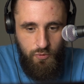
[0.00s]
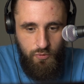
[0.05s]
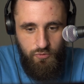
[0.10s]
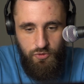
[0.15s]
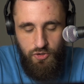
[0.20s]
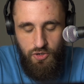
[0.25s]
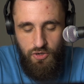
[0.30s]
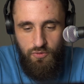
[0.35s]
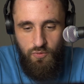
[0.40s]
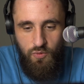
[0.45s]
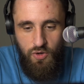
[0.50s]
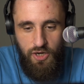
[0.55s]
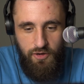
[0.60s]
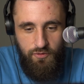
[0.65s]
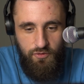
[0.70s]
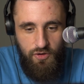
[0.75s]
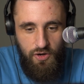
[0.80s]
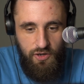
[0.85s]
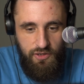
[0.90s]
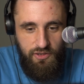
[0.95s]
You know, what he
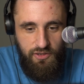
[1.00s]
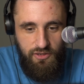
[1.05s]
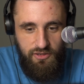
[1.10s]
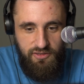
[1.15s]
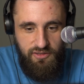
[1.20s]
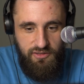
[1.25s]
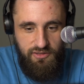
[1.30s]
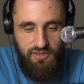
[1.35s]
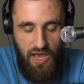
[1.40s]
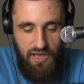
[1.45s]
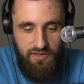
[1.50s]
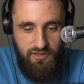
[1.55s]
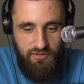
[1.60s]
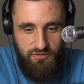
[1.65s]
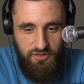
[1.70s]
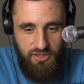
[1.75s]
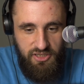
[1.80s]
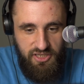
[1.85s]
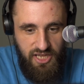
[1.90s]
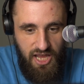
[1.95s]
wrote doesn't
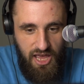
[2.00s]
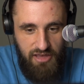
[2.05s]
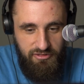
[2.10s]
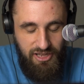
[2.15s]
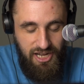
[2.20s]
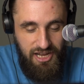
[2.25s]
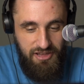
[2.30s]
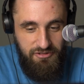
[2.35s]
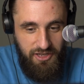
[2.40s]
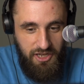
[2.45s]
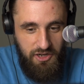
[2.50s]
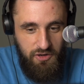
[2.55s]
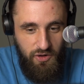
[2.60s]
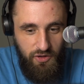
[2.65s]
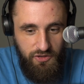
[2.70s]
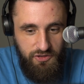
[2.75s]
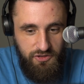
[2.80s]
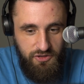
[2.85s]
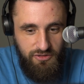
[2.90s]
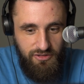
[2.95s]
really have anything at
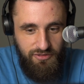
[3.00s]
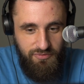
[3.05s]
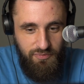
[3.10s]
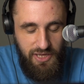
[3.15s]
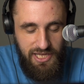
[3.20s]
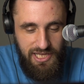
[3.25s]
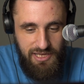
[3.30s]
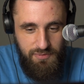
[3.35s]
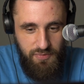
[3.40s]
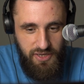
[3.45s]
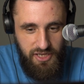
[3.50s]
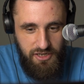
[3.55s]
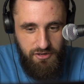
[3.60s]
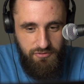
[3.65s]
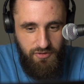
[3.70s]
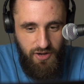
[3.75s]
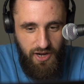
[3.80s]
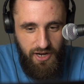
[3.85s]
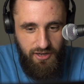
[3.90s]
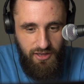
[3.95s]
all to do with being a
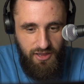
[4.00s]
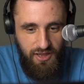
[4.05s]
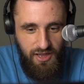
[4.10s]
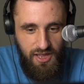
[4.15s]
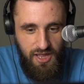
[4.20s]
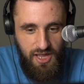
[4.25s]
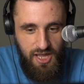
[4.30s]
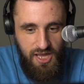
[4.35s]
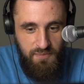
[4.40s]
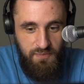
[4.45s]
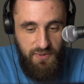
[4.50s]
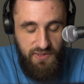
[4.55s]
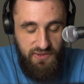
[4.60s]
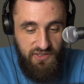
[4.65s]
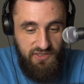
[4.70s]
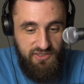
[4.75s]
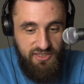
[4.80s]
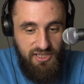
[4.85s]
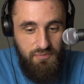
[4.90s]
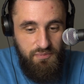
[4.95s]
pedophile. But
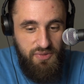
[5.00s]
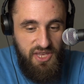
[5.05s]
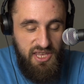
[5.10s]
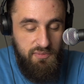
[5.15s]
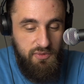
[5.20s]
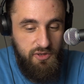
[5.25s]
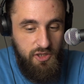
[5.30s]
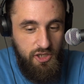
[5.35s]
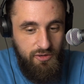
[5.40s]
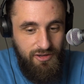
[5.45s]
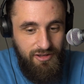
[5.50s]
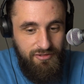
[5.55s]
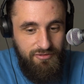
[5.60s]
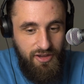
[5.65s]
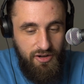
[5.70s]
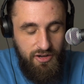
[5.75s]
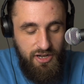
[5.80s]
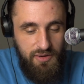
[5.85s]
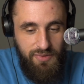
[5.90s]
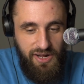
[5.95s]
there's some people who are
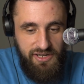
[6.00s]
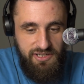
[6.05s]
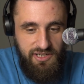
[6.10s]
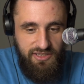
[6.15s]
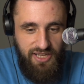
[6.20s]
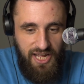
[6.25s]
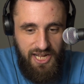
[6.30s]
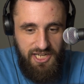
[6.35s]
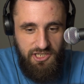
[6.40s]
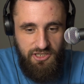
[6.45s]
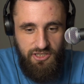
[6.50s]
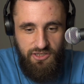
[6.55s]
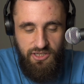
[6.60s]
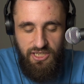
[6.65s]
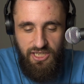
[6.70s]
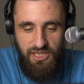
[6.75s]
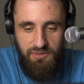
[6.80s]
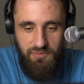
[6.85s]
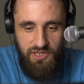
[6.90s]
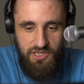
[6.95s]
very much attached to
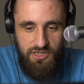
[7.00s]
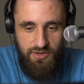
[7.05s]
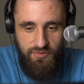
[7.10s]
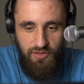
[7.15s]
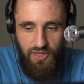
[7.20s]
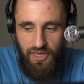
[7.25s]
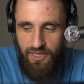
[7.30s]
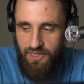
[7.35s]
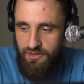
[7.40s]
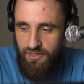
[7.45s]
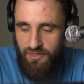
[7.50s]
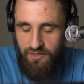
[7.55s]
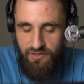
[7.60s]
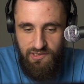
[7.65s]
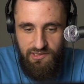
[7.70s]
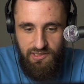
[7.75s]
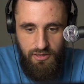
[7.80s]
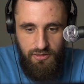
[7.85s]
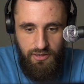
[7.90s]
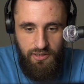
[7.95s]
the image of, like,
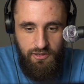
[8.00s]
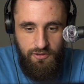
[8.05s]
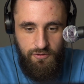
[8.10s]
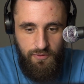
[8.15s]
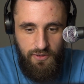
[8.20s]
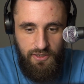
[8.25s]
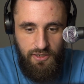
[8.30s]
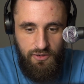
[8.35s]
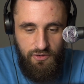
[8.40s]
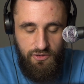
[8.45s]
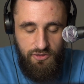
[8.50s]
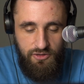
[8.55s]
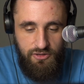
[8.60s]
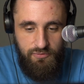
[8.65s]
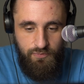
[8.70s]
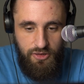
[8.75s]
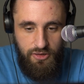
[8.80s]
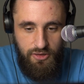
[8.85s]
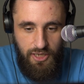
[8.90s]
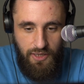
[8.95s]
these figures,
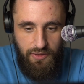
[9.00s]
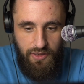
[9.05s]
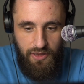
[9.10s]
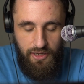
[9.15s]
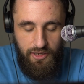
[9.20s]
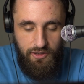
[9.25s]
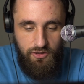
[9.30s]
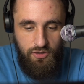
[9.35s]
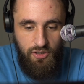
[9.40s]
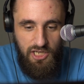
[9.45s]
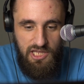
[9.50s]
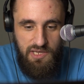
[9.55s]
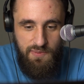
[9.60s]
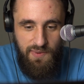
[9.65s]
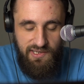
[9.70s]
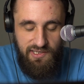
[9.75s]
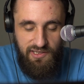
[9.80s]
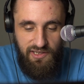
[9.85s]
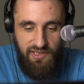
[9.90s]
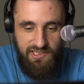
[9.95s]
and they, like, turn them
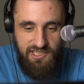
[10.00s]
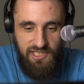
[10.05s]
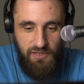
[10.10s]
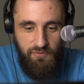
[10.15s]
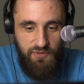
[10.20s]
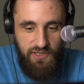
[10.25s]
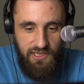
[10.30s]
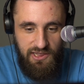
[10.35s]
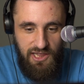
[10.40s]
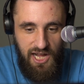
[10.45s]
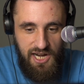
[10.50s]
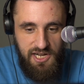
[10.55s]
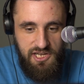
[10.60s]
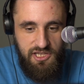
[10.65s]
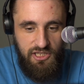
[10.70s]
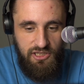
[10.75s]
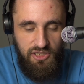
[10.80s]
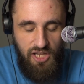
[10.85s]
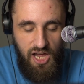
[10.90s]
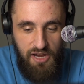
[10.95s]
into, like, something larger
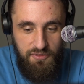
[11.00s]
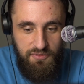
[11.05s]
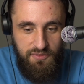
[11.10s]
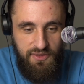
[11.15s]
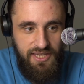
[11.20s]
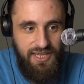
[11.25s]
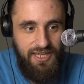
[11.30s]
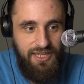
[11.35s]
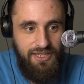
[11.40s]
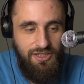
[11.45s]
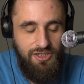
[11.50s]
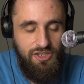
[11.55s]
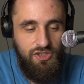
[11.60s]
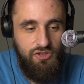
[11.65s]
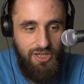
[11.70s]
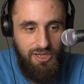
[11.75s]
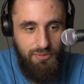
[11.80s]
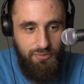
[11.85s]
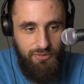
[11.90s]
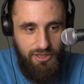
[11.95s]
than life, and they get
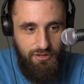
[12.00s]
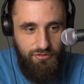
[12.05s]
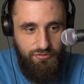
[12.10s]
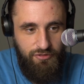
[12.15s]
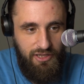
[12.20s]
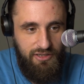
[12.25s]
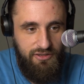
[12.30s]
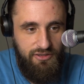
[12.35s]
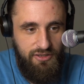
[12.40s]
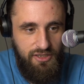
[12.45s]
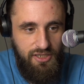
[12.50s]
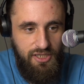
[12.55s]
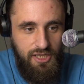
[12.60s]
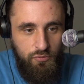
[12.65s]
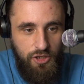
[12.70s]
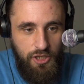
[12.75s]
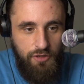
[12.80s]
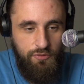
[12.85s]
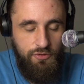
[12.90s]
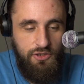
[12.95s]
extremely offended
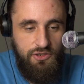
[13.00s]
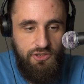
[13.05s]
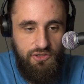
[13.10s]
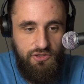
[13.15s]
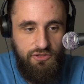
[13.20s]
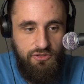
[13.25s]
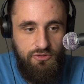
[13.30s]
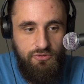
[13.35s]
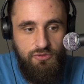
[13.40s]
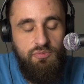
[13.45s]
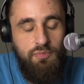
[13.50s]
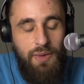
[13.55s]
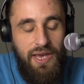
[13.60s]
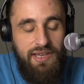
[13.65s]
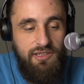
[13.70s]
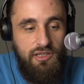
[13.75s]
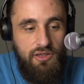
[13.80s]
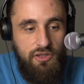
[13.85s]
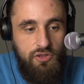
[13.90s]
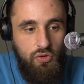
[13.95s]
if you just
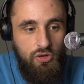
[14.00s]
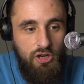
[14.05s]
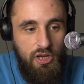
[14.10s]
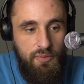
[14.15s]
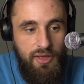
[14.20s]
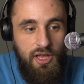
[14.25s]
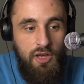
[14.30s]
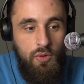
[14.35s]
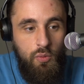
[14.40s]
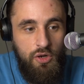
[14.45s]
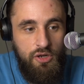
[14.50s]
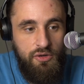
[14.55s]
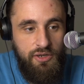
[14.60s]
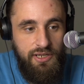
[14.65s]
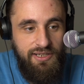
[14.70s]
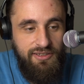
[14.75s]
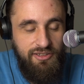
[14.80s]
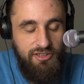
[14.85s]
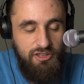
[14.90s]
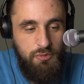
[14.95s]
basically talk about what are
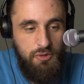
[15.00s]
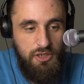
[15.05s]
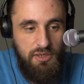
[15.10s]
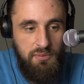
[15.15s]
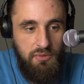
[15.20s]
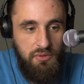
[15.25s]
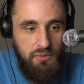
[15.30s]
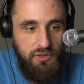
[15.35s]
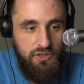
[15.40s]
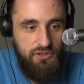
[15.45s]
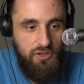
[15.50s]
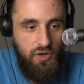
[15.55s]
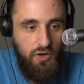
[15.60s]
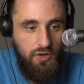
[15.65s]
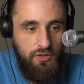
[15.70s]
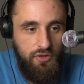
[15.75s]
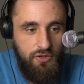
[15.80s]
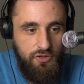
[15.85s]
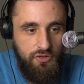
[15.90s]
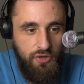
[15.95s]
indisputable
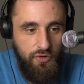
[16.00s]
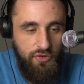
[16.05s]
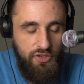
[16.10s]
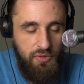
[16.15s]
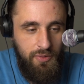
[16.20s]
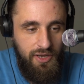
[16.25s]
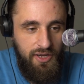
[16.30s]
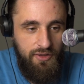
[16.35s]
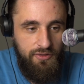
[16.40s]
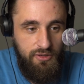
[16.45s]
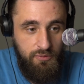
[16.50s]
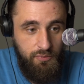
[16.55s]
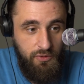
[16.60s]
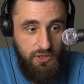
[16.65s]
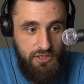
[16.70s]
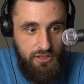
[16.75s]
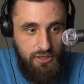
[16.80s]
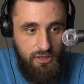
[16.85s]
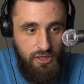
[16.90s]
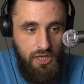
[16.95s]
historical truths about them,
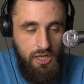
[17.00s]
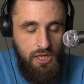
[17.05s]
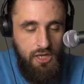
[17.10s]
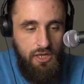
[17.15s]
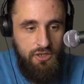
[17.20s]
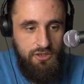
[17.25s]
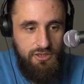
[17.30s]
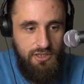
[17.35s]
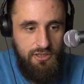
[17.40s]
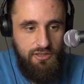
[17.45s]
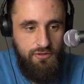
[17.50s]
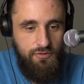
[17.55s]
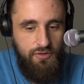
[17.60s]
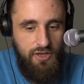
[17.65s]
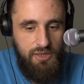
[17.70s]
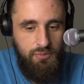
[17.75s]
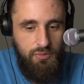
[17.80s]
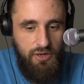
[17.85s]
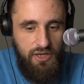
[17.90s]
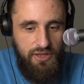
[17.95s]
which are
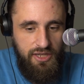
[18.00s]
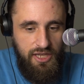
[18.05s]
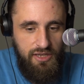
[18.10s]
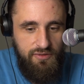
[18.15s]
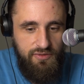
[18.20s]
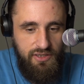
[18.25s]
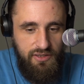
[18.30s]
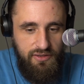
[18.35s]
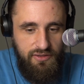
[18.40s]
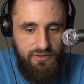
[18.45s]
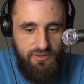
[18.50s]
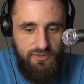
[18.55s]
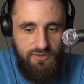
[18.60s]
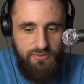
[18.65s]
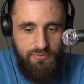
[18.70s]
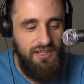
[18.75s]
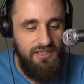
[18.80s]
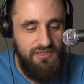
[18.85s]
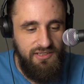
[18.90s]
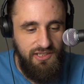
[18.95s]
justified by the evidence.
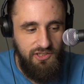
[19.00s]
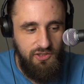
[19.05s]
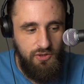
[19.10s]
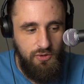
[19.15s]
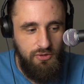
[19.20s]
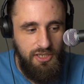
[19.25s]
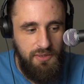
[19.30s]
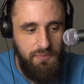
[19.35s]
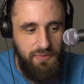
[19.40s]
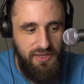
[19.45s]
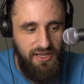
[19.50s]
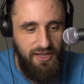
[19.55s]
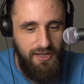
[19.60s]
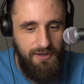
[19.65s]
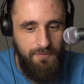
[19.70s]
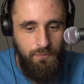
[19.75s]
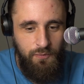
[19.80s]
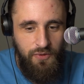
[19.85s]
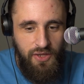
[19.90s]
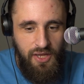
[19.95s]
So let's talk
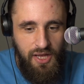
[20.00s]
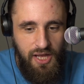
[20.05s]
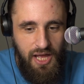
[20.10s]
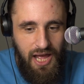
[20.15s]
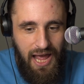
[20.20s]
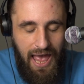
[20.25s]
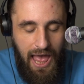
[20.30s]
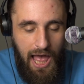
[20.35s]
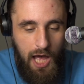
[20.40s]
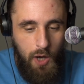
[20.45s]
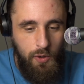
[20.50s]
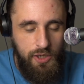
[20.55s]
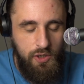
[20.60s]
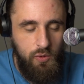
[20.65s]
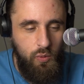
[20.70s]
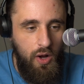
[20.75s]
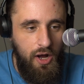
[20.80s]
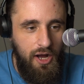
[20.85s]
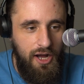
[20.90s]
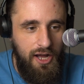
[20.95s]
about how
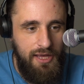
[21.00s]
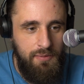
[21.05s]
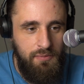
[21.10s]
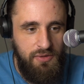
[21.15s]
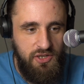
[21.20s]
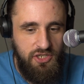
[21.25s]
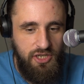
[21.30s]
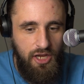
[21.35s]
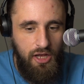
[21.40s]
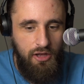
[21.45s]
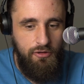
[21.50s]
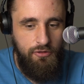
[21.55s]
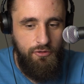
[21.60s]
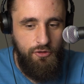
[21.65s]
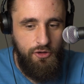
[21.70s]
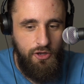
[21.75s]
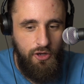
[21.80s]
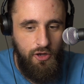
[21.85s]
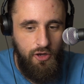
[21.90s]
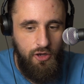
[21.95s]
and why Michel
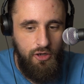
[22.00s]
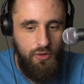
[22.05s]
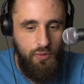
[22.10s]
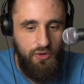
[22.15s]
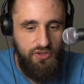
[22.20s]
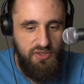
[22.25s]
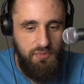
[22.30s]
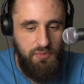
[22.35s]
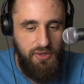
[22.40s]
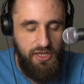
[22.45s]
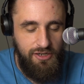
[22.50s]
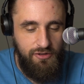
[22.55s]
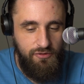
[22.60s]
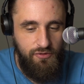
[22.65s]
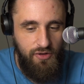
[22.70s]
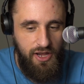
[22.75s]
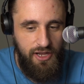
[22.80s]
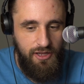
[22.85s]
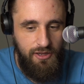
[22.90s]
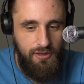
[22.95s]
Foucault was a
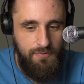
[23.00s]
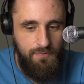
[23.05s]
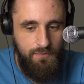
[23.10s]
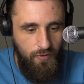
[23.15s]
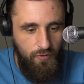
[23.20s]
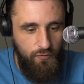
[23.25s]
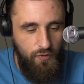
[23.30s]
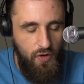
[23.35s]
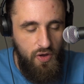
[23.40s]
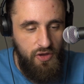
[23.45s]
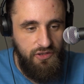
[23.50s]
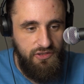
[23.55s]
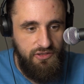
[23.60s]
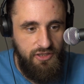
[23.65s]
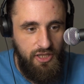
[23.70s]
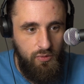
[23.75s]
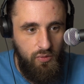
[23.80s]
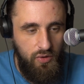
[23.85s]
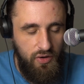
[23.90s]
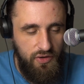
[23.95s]
pedophile. First,
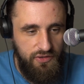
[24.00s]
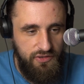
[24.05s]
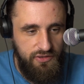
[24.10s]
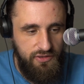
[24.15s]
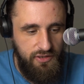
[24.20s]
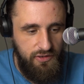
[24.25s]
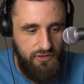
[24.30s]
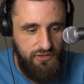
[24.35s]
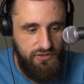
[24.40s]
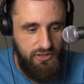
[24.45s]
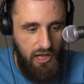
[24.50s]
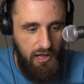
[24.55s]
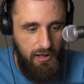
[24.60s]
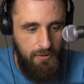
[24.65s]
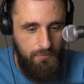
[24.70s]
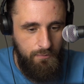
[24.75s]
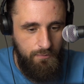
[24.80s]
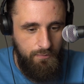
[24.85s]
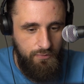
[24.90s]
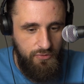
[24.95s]
there was this
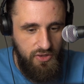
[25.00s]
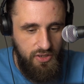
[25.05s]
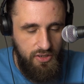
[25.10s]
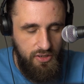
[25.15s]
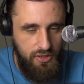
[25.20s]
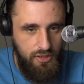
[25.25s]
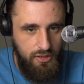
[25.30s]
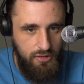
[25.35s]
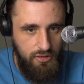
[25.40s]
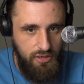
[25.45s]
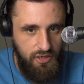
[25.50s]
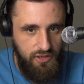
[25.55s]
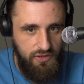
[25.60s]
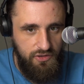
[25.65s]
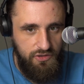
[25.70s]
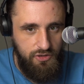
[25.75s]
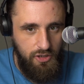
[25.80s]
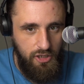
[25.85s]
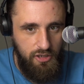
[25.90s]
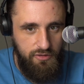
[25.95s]

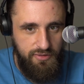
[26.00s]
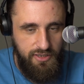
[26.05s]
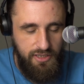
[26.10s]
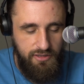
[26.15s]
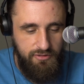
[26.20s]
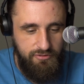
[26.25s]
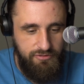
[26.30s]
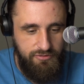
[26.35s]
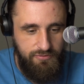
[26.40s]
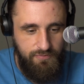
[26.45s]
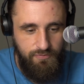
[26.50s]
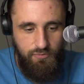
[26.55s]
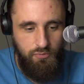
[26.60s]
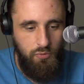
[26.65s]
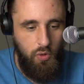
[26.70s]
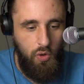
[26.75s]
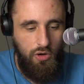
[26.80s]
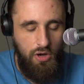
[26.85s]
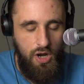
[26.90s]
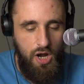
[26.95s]
conservative
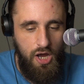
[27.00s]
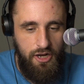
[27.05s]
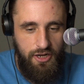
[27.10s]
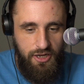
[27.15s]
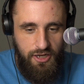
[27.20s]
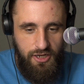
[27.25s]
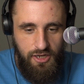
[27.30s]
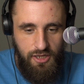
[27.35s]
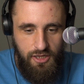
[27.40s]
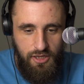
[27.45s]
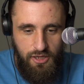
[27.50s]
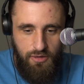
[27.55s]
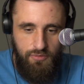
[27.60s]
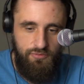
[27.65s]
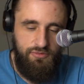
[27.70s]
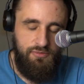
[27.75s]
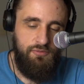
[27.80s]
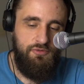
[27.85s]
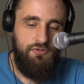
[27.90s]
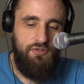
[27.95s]
moron
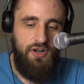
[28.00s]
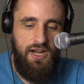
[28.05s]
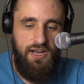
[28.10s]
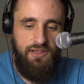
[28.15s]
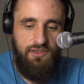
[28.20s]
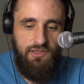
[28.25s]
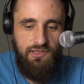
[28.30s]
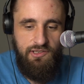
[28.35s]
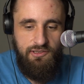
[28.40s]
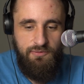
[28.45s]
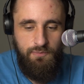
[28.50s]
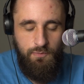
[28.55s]
from France